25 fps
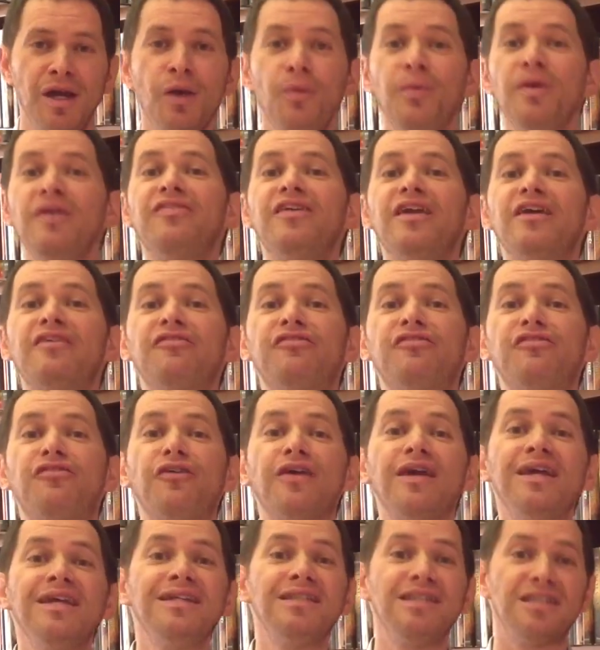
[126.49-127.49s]
We even have
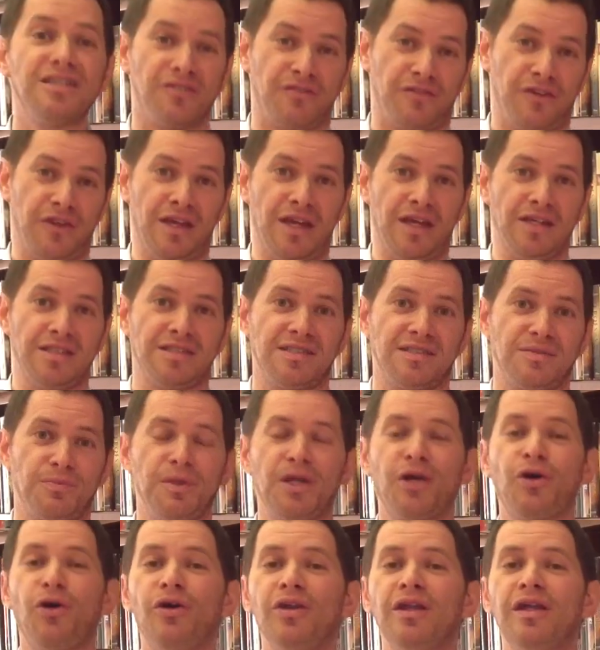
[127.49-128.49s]
phrases for this. We
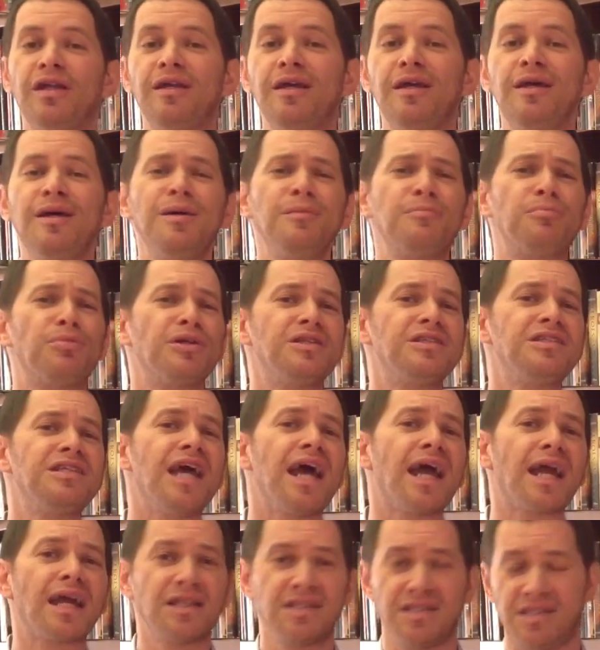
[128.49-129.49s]
call it
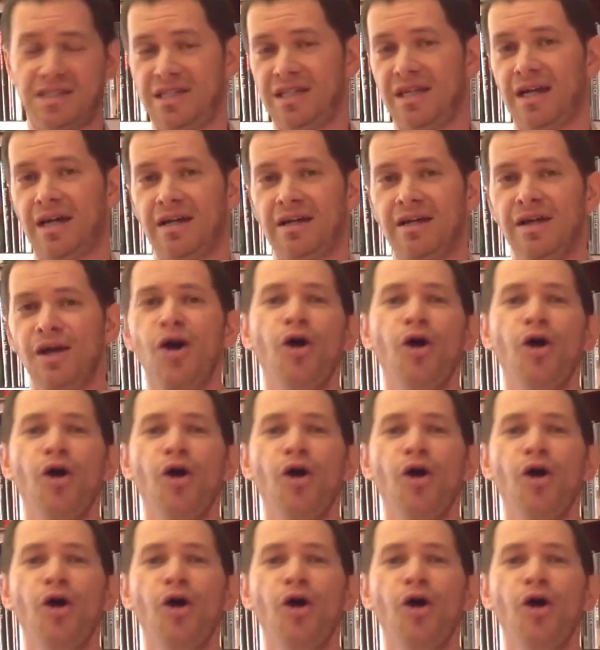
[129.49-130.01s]
protectia,